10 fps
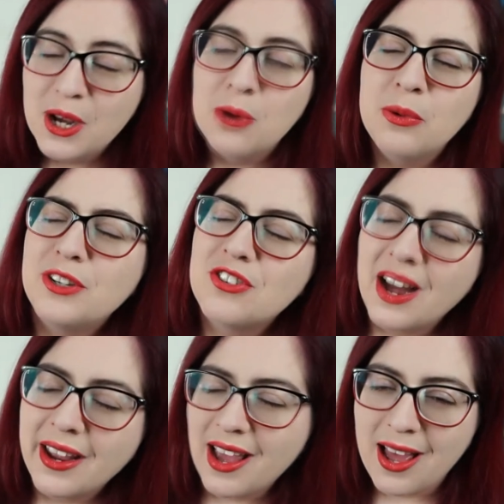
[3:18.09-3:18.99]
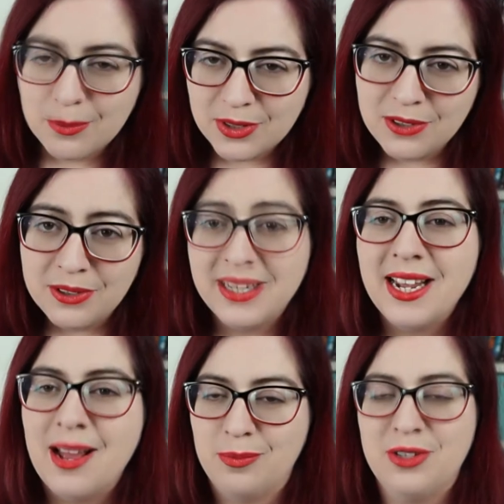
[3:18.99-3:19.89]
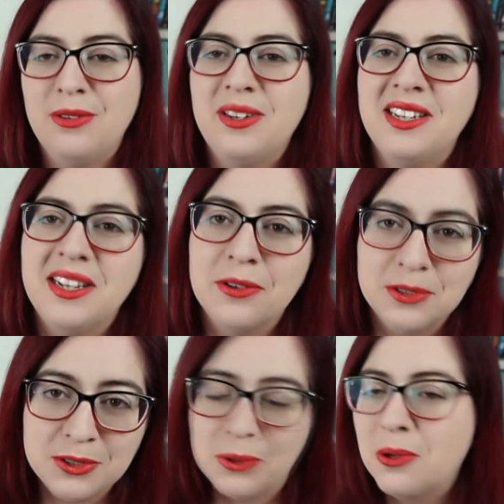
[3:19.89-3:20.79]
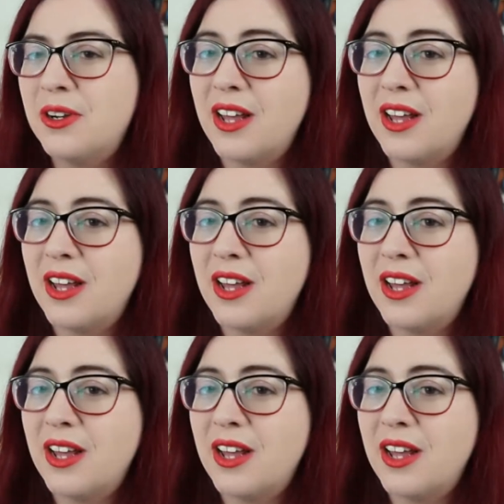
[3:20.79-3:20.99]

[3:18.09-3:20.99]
which I absolutely, absolutely adored.